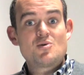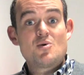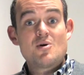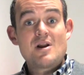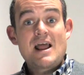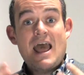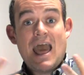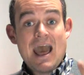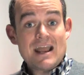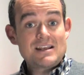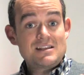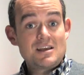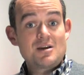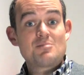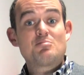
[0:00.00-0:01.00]
or
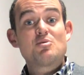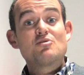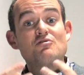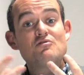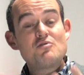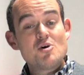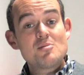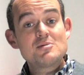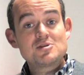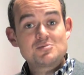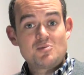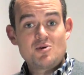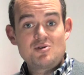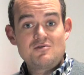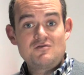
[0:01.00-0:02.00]
acting performance
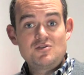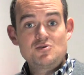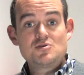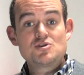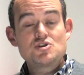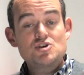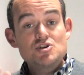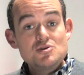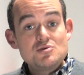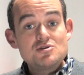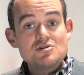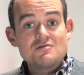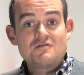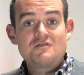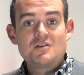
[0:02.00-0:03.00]
point of view, to shoot
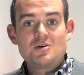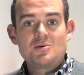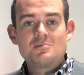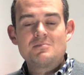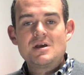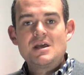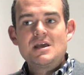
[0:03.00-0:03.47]
your film